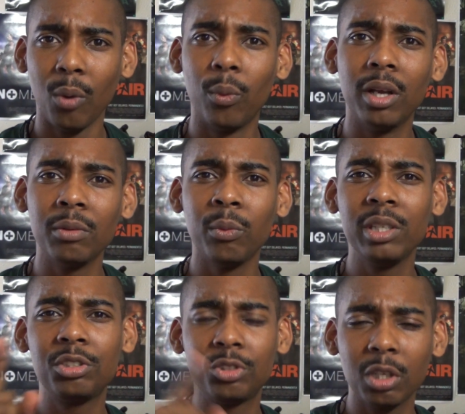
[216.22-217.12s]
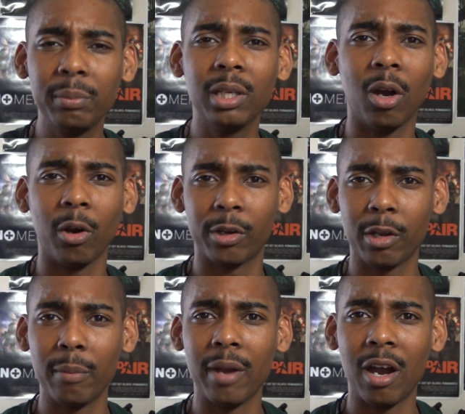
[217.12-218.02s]
What we should be
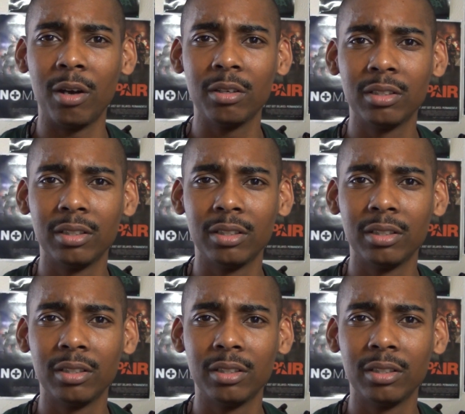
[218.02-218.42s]
arguing about